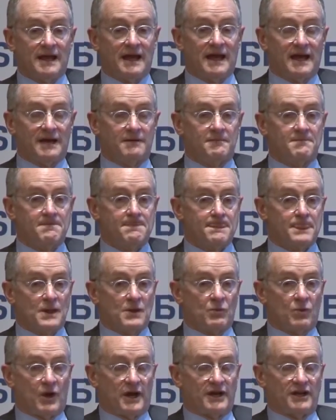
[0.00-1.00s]
And
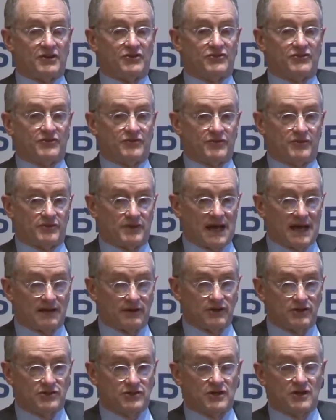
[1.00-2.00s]
one is
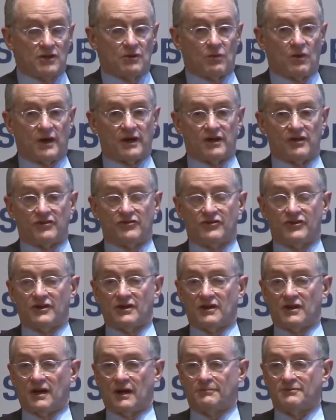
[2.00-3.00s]
knowledge, one is
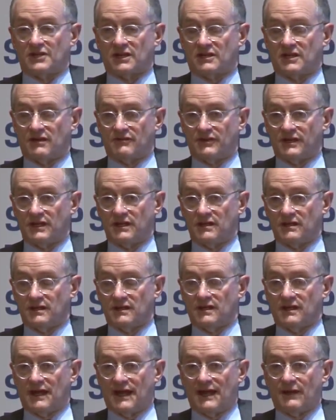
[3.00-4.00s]
objectivity,
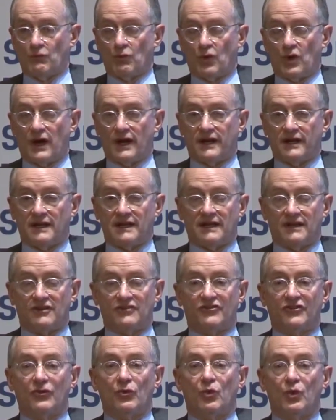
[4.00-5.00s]
and one
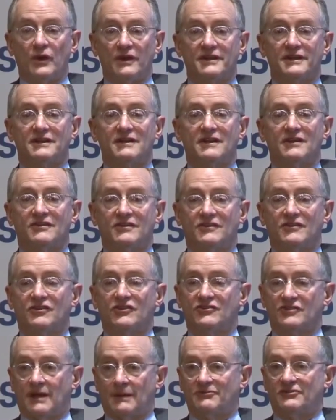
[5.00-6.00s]
is the willingness
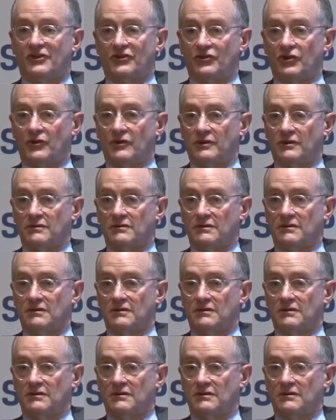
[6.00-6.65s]
to substitute.